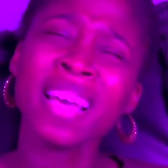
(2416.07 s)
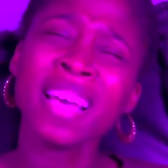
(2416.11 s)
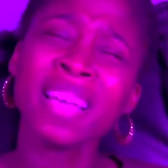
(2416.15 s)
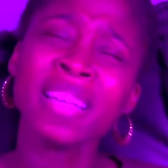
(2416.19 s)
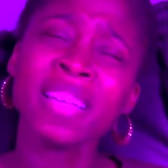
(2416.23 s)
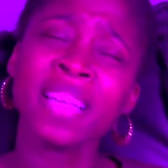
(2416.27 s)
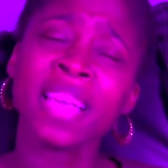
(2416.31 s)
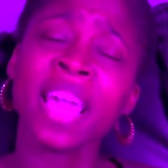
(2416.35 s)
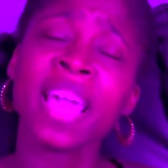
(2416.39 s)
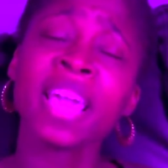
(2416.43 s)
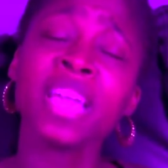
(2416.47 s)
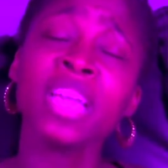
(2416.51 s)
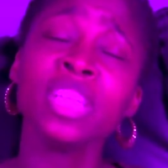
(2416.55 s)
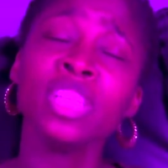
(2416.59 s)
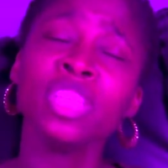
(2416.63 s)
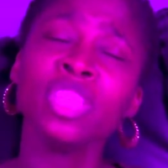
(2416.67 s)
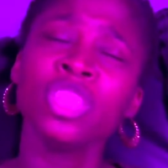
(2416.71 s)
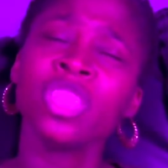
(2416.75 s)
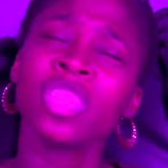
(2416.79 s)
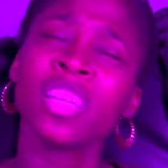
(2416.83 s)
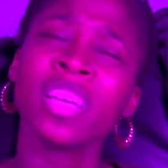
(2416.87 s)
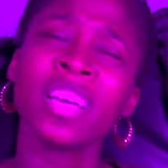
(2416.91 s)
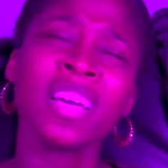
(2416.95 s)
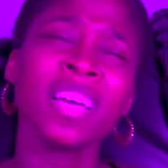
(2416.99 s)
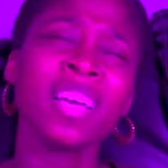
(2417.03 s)

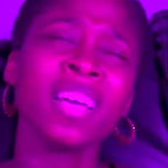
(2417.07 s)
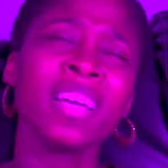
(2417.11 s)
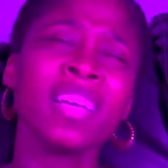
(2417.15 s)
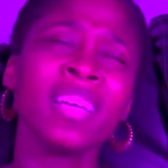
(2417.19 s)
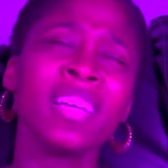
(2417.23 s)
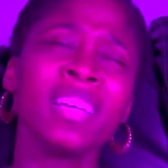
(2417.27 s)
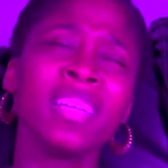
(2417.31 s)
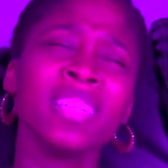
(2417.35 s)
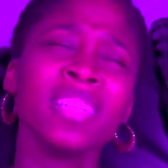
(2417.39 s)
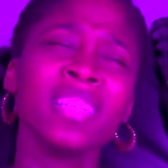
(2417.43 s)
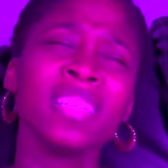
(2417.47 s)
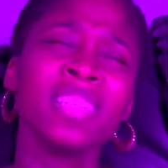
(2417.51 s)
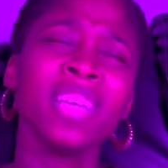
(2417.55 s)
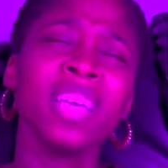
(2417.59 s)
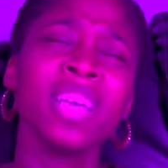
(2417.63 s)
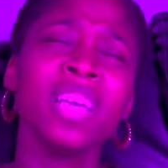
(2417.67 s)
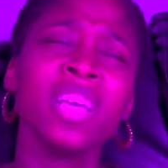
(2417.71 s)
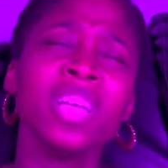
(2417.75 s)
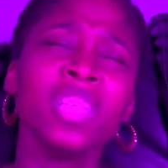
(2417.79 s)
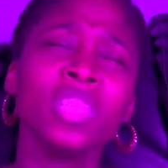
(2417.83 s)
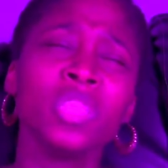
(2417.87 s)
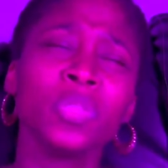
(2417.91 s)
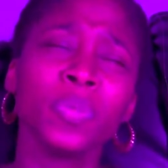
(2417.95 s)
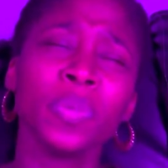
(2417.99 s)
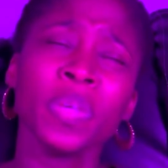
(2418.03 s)
medication
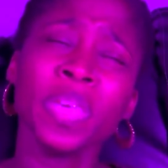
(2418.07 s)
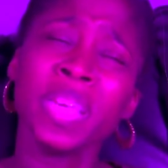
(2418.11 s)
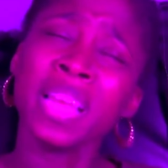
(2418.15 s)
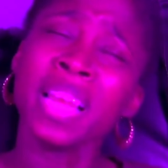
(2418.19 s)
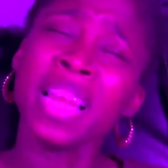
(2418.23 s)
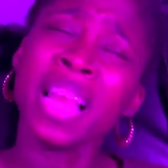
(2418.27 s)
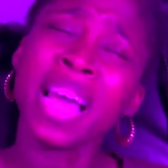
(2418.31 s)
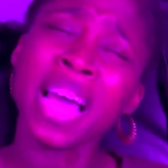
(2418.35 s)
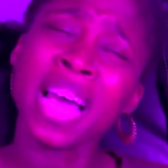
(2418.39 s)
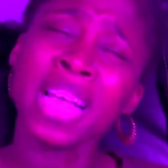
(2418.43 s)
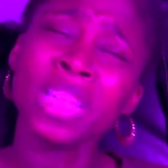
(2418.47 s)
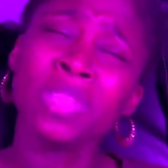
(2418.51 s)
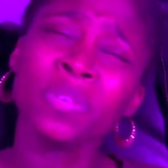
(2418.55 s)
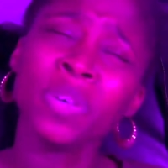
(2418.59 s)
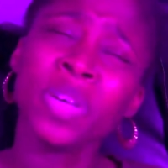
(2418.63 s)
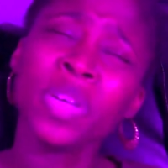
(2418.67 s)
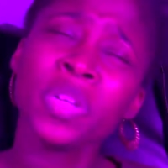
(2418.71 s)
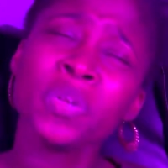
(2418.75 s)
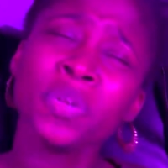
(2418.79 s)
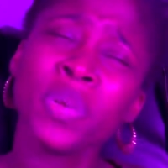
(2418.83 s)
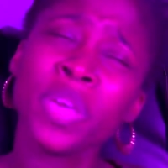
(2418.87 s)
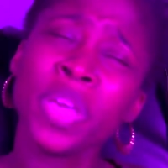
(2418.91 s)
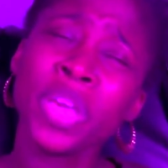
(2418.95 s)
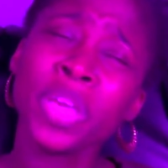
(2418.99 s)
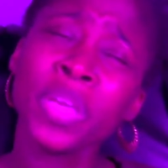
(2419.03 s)
to realize what
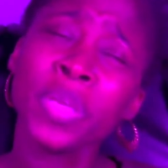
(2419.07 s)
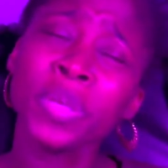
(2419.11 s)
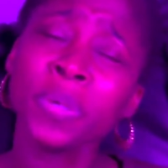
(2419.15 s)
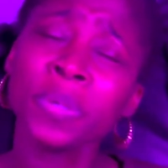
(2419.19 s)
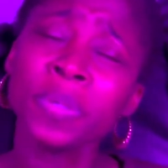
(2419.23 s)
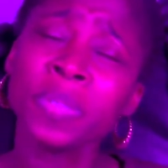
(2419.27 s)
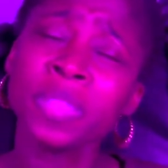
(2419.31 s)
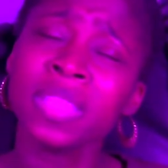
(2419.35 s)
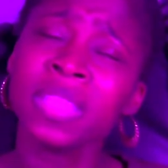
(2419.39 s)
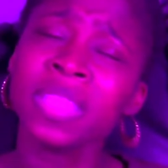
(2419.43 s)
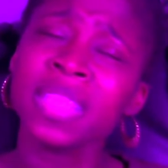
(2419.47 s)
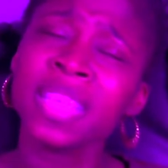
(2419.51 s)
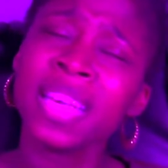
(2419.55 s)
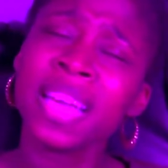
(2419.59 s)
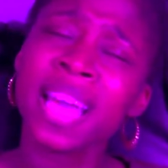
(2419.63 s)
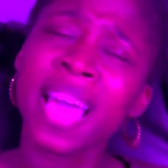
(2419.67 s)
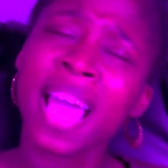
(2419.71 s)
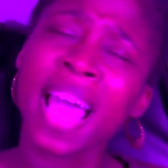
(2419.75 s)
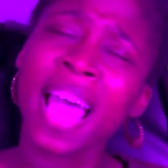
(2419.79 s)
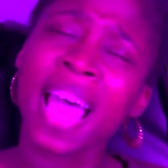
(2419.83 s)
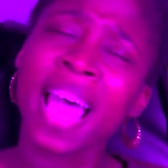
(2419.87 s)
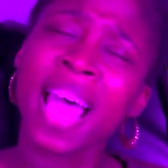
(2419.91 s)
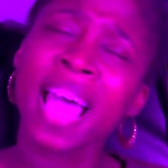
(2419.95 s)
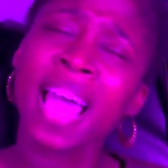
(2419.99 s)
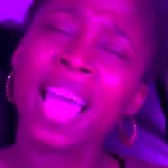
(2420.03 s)
we used to
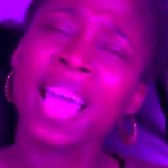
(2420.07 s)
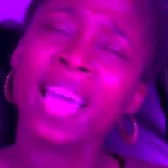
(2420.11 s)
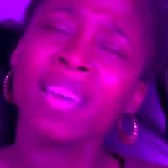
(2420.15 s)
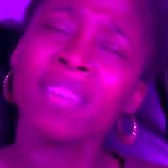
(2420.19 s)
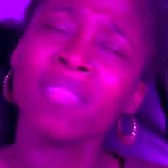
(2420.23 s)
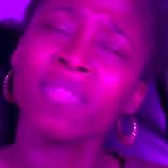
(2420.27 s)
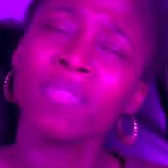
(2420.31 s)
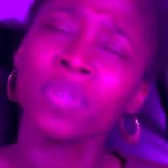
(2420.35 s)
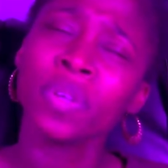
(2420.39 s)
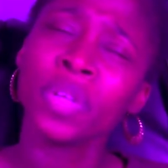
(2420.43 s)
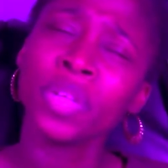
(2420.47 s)
have, we